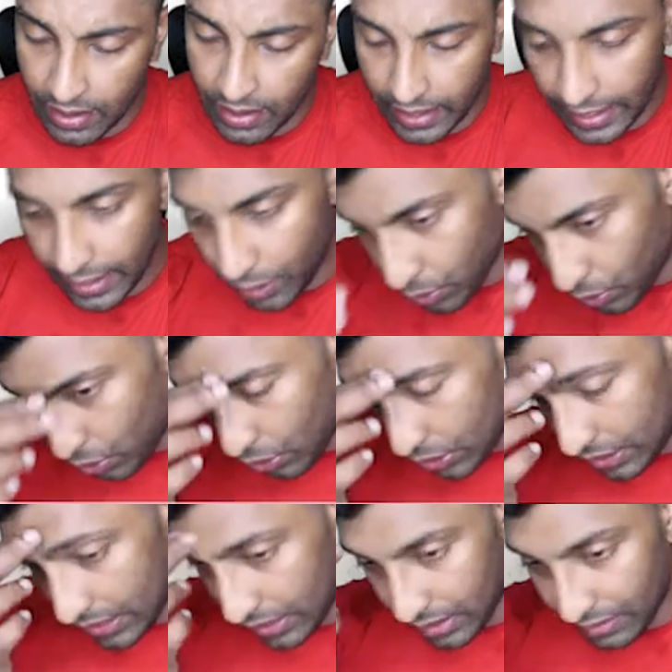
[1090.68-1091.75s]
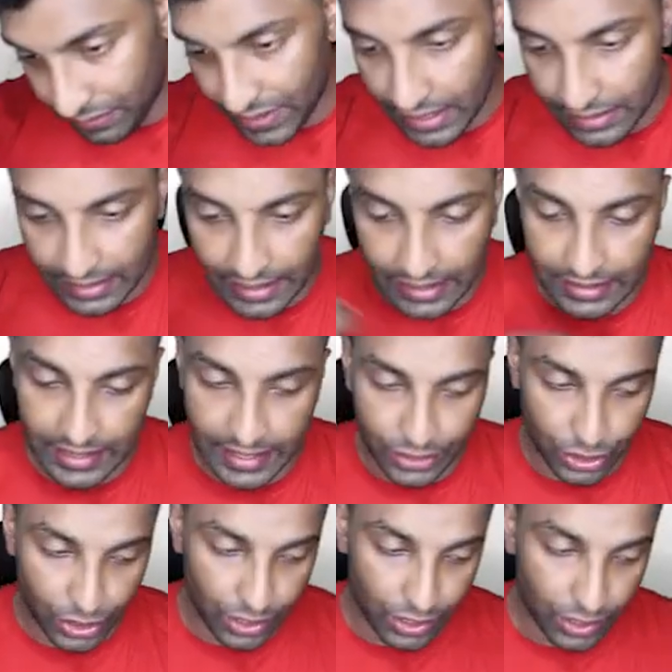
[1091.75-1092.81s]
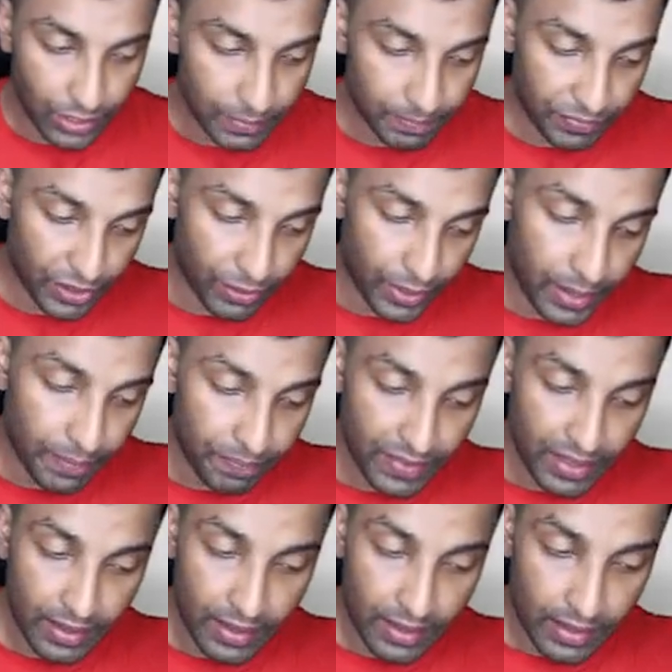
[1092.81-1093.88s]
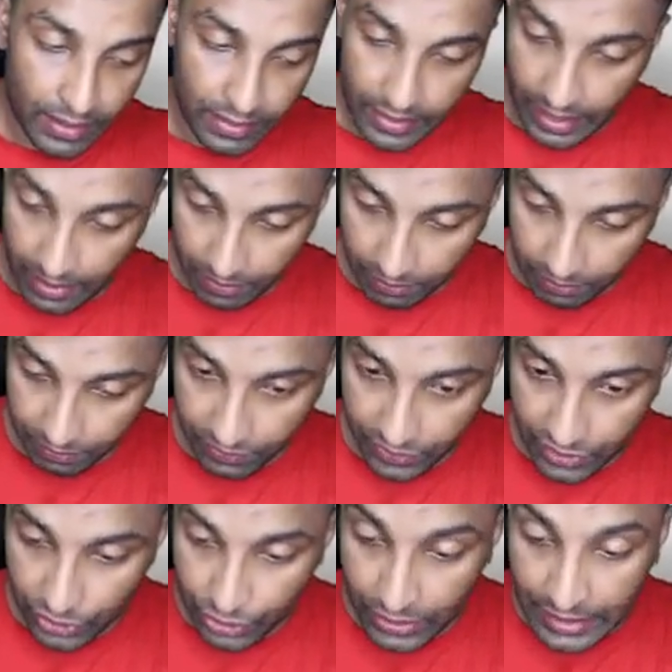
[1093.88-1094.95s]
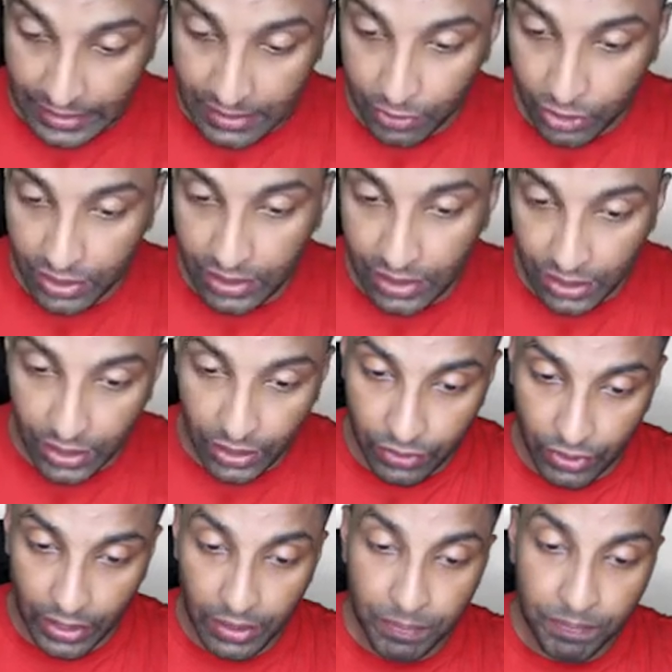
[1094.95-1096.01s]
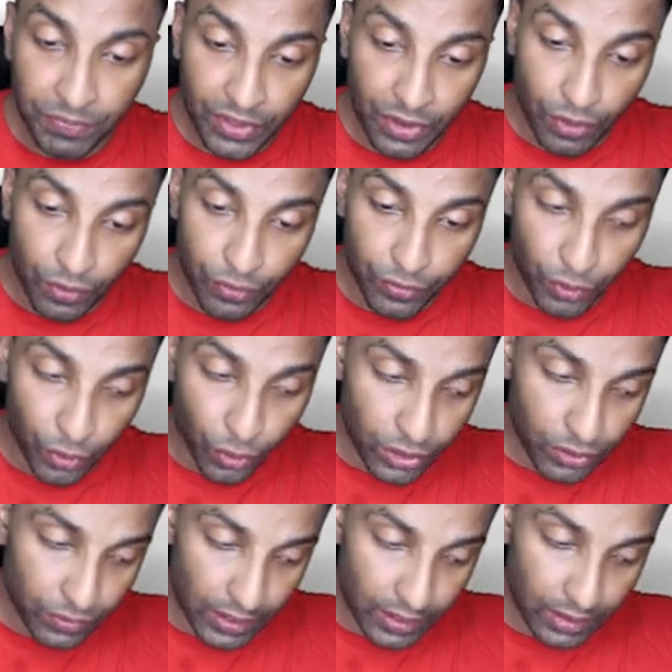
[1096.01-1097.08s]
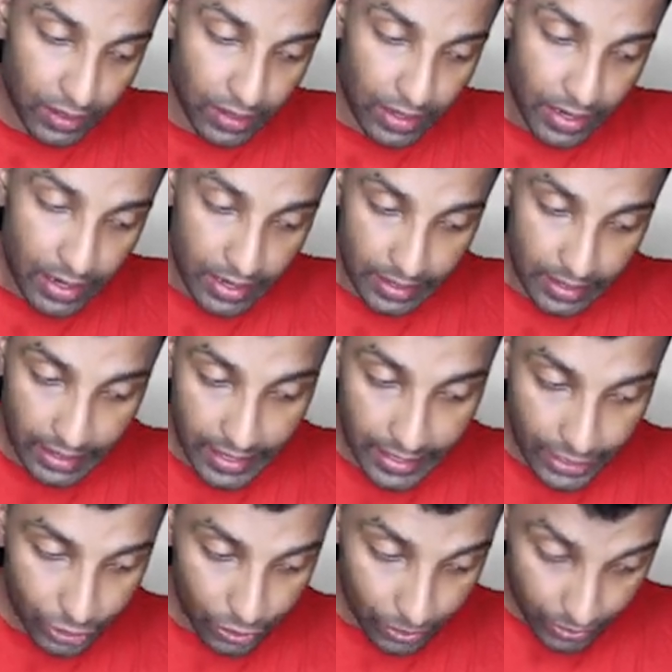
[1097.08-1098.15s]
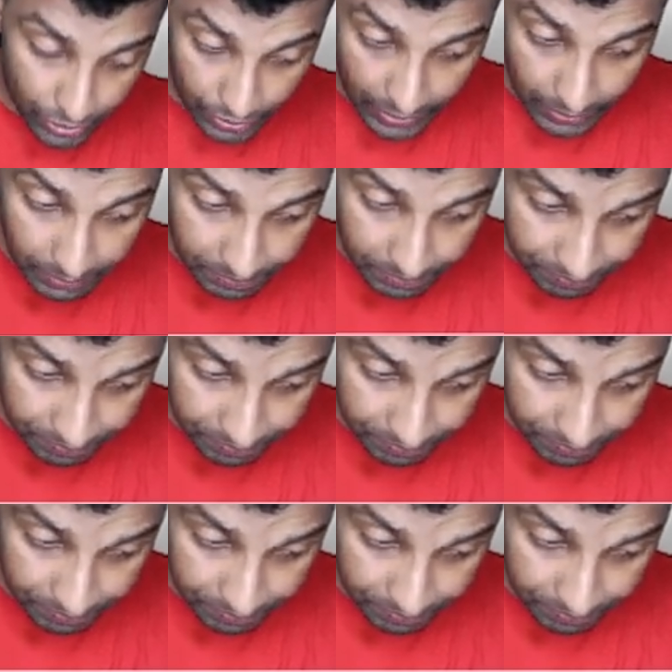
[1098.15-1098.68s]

I need to cross check if there is any change or not. Okay, then so that's about the third one. Fourth one related to the